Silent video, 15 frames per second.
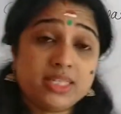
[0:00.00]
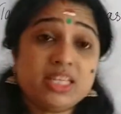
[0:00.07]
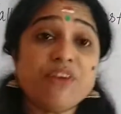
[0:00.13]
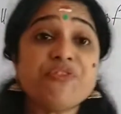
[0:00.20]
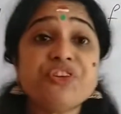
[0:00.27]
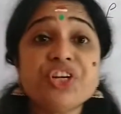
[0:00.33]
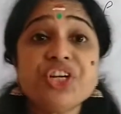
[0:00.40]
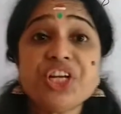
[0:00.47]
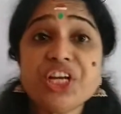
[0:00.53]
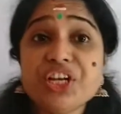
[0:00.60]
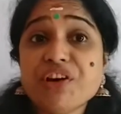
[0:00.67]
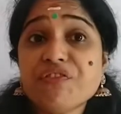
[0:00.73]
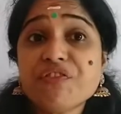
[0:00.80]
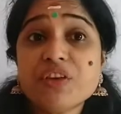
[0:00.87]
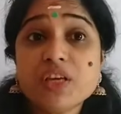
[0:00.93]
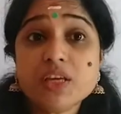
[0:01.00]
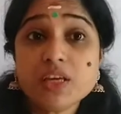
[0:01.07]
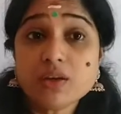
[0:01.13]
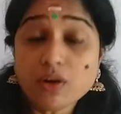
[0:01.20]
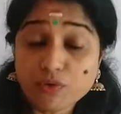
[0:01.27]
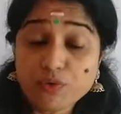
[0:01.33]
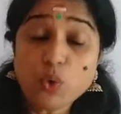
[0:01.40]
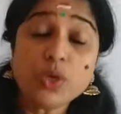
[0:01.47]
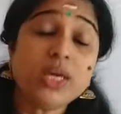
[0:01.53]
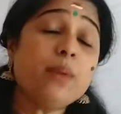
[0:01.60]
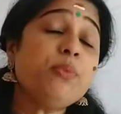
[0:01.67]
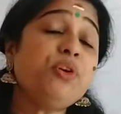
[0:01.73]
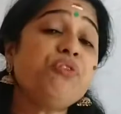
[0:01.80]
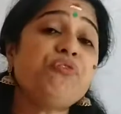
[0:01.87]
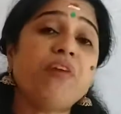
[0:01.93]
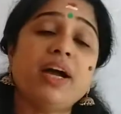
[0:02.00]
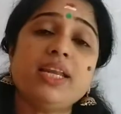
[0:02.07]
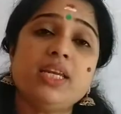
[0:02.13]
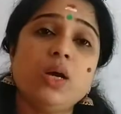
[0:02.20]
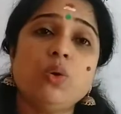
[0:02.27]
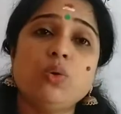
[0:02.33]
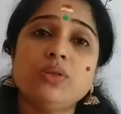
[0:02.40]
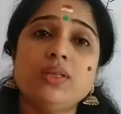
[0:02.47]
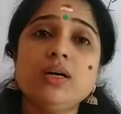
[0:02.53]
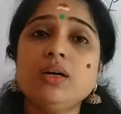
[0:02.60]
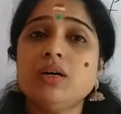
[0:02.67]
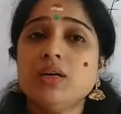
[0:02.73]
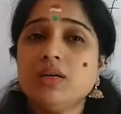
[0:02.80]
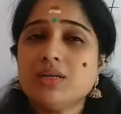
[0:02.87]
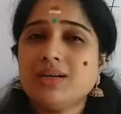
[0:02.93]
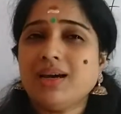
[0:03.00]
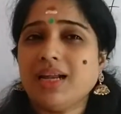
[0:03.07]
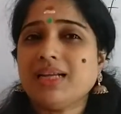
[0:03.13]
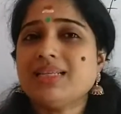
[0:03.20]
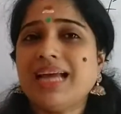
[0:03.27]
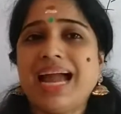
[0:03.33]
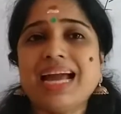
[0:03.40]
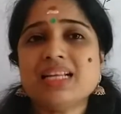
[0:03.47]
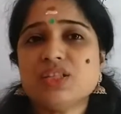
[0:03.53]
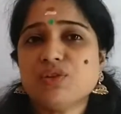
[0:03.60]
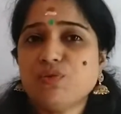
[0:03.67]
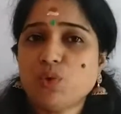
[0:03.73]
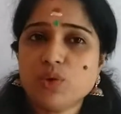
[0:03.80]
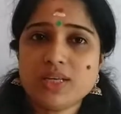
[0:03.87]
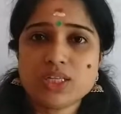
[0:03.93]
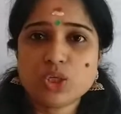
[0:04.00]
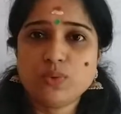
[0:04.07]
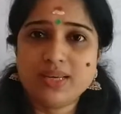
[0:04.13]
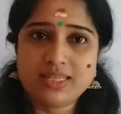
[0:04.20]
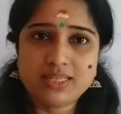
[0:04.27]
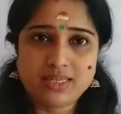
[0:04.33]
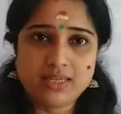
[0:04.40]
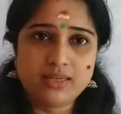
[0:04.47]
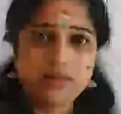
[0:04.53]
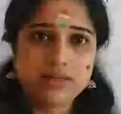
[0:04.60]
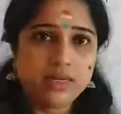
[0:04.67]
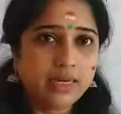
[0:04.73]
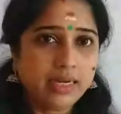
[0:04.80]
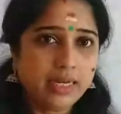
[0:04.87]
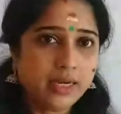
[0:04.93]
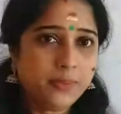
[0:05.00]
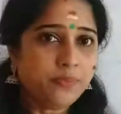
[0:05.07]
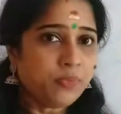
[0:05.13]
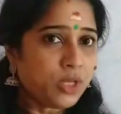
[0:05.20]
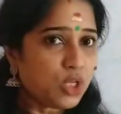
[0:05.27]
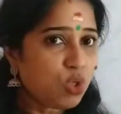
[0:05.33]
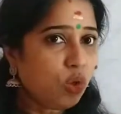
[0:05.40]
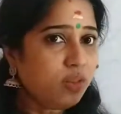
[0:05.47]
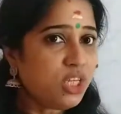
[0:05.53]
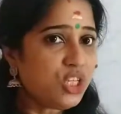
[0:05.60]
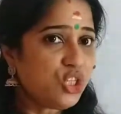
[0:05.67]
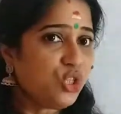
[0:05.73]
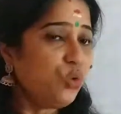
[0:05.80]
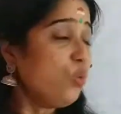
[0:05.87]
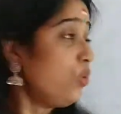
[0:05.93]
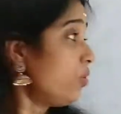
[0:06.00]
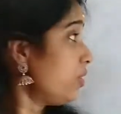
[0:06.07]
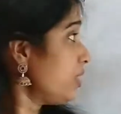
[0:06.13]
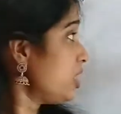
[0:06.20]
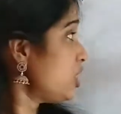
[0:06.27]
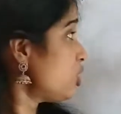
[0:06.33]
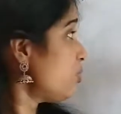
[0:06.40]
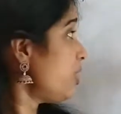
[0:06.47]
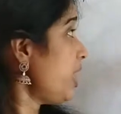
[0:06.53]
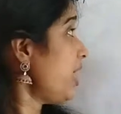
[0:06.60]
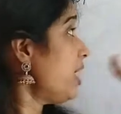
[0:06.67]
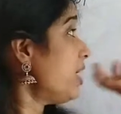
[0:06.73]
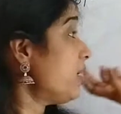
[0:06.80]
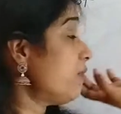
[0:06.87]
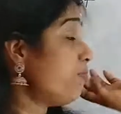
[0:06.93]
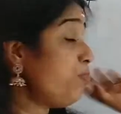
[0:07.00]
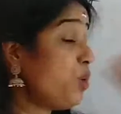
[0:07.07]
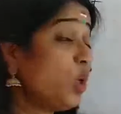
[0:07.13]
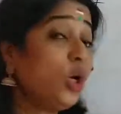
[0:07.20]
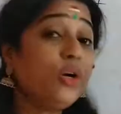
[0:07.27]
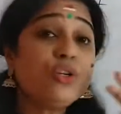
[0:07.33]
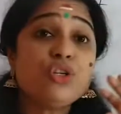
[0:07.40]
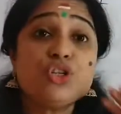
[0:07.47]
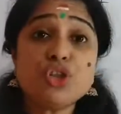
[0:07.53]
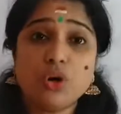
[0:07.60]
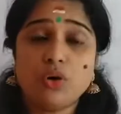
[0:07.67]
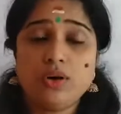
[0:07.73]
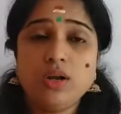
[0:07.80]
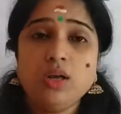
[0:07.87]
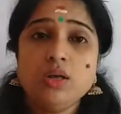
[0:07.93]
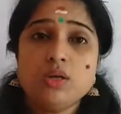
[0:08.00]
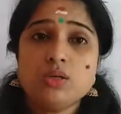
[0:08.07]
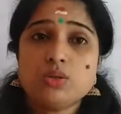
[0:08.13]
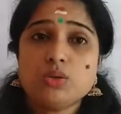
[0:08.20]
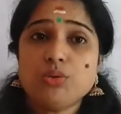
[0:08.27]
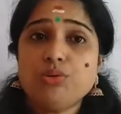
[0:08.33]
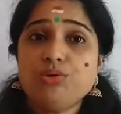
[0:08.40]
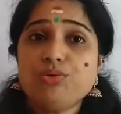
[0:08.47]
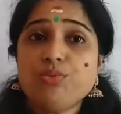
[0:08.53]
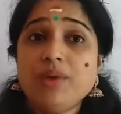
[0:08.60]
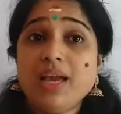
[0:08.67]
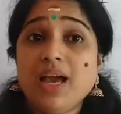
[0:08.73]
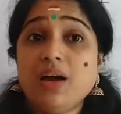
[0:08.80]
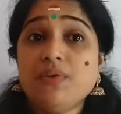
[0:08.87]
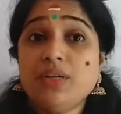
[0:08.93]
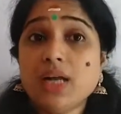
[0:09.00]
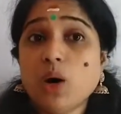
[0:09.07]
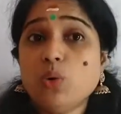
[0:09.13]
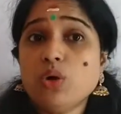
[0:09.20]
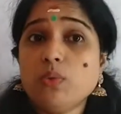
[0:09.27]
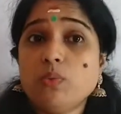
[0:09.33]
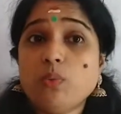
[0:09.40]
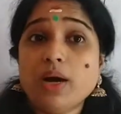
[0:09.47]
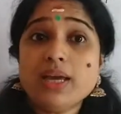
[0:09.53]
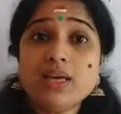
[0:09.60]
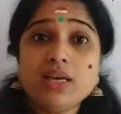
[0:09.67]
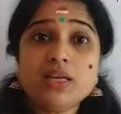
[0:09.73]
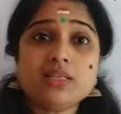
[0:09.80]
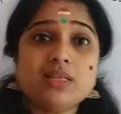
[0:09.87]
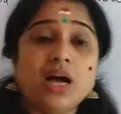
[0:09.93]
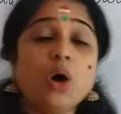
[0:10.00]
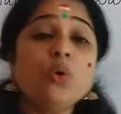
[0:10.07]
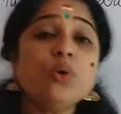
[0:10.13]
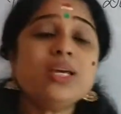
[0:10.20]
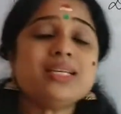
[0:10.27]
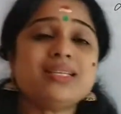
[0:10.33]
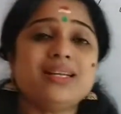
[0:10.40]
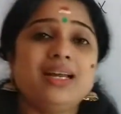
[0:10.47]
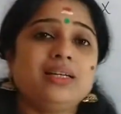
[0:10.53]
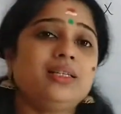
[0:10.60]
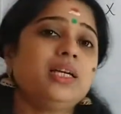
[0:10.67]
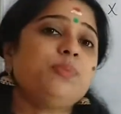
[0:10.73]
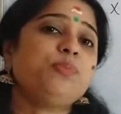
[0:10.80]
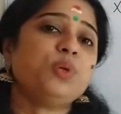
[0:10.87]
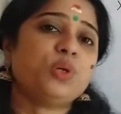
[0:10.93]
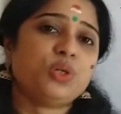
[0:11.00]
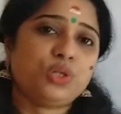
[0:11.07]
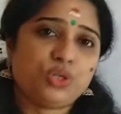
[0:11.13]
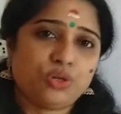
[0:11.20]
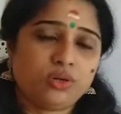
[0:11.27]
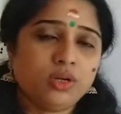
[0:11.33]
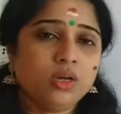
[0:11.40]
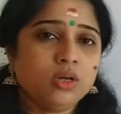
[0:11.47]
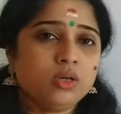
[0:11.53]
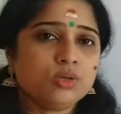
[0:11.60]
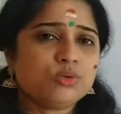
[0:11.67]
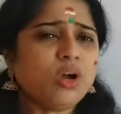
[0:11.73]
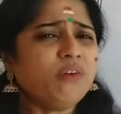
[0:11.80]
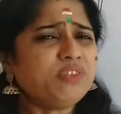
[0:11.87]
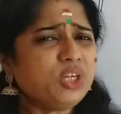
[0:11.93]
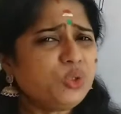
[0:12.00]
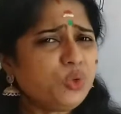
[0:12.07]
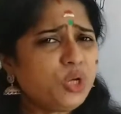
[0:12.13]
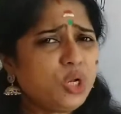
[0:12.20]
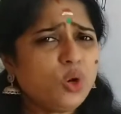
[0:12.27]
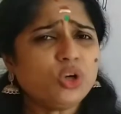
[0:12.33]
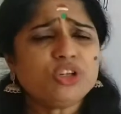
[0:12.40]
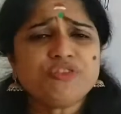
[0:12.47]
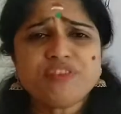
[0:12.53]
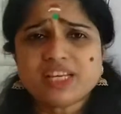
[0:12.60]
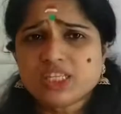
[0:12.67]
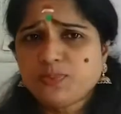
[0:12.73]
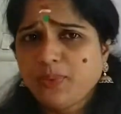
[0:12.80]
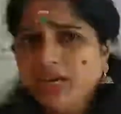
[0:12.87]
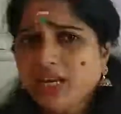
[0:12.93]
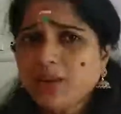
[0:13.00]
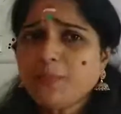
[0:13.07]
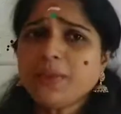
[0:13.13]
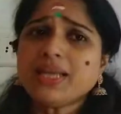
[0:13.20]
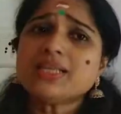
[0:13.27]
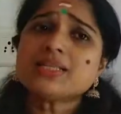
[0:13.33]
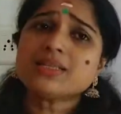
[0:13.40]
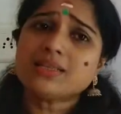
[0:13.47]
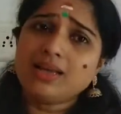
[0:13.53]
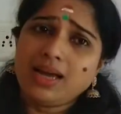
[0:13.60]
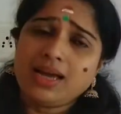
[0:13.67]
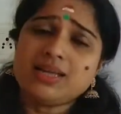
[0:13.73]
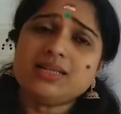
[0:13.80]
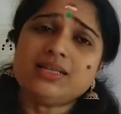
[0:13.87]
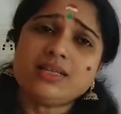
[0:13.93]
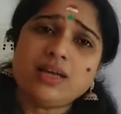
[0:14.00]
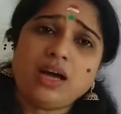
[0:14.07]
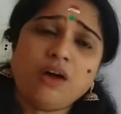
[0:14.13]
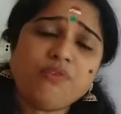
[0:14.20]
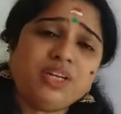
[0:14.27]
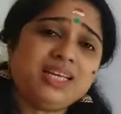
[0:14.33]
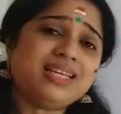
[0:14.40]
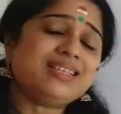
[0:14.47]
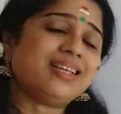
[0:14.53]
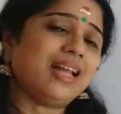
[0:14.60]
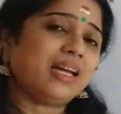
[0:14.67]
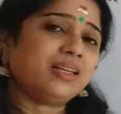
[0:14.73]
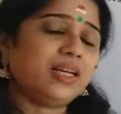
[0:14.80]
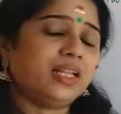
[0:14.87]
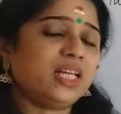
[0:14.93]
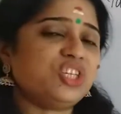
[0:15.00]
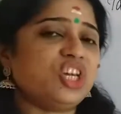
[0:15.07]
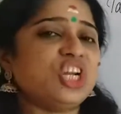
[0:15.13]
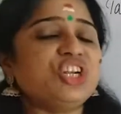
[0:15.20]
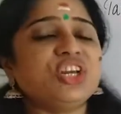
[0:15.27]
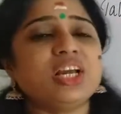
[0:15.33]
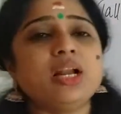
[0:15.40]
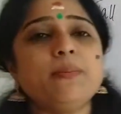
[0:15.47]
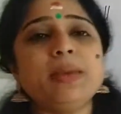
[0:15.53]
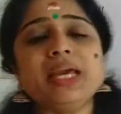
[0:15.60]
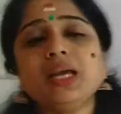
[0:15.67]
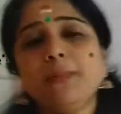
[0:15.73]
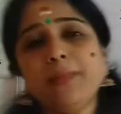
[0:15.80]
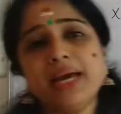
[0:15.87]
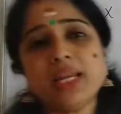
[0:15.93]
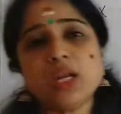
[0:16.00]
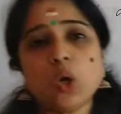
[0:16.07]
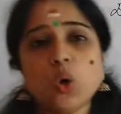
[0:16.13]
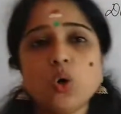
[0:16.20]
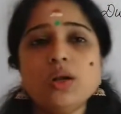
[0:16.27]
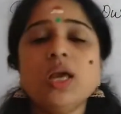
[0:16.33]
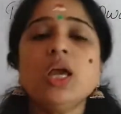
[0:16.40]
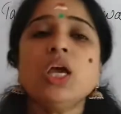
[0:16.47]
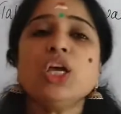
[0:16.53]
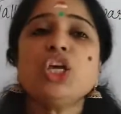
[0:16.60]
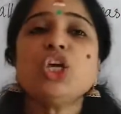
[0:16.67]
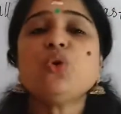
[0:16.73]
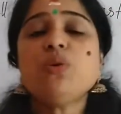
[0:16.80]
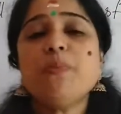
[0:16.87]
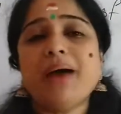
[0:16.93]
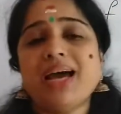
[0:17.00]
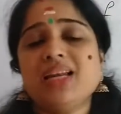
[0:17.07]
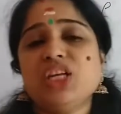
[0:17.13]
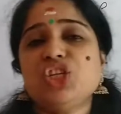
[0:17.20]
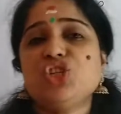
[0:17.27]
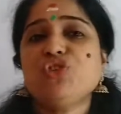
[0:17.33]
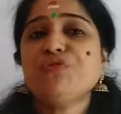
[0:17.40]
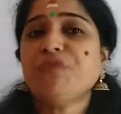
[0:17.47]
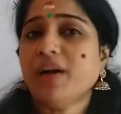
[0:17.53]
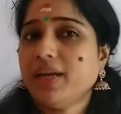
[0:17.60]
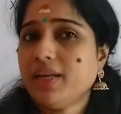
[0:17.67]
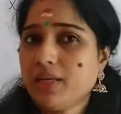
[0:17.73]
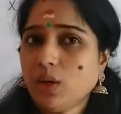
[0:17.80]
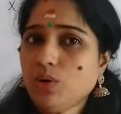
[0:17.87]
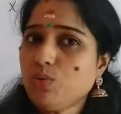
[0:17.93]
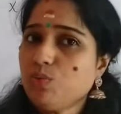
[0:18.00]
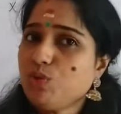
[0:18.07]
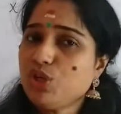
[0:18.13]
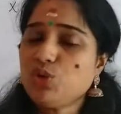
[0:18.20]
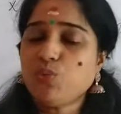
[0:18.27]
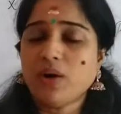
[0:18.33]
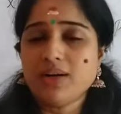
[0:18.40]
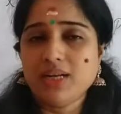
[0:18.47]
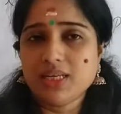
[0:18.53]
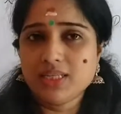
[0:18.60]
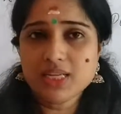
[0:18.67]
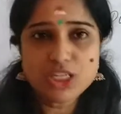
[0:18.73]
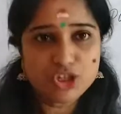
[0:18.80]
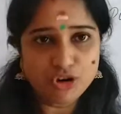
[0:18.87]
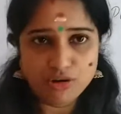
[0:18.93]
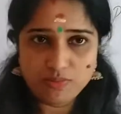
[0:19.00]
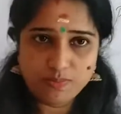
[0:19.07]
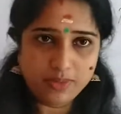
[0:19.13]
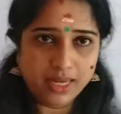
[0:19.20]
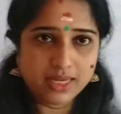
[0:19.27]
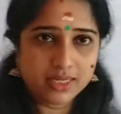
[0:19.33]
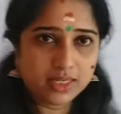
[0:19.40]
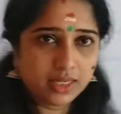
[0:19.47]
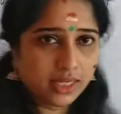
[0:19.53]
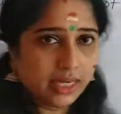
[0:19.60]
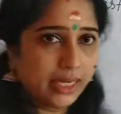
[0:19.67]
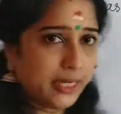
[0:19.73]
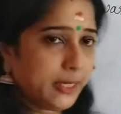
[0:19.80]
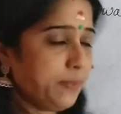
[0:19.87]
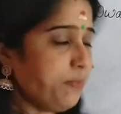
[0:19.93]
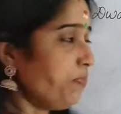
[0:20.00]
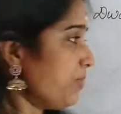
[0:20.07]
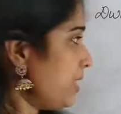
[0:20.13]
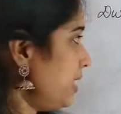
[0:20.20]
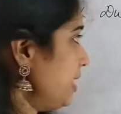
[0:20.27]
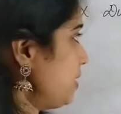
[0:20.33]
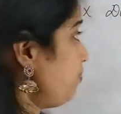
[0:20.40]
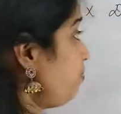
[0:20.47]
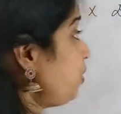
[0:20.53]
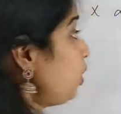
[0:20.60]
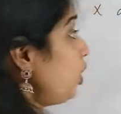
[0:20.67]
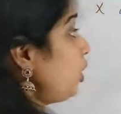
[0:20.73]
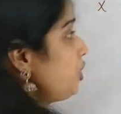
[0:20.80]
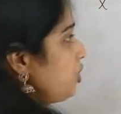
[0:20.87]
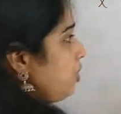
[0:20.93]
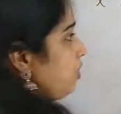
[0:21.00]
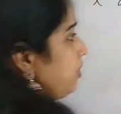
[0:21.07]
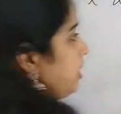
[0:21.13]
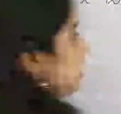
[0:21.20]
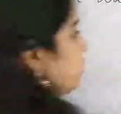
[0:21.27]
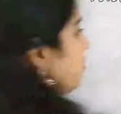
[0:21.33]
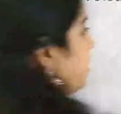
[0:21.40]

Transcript: sufficient enough for him to find out the correct answer for his question. Clear? So these 2, it should be pure tall. So you may have doubt how he selected pure tall. So after doing a lot of experiments and after he selected the genetical makeup and all, he could manage to find out which one is the tall plant. Clear? Yes, pure tall. That